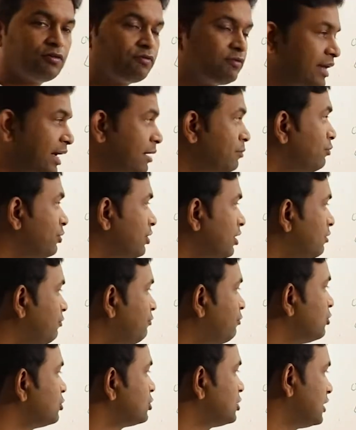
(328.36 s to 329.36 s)
of temporal
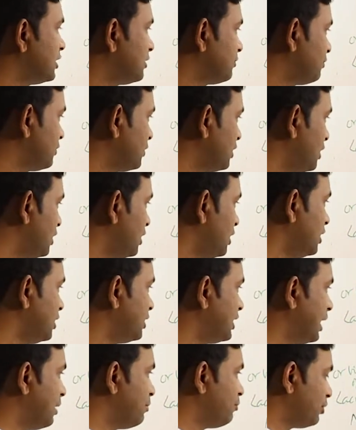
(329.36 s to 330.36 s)
fossa?
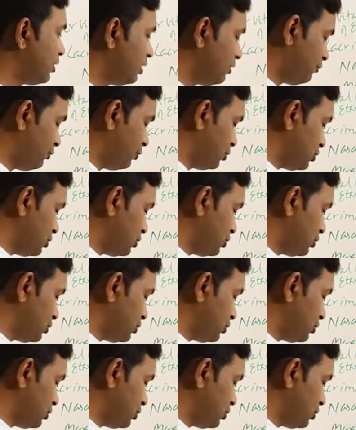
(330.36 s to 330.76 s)
Temporal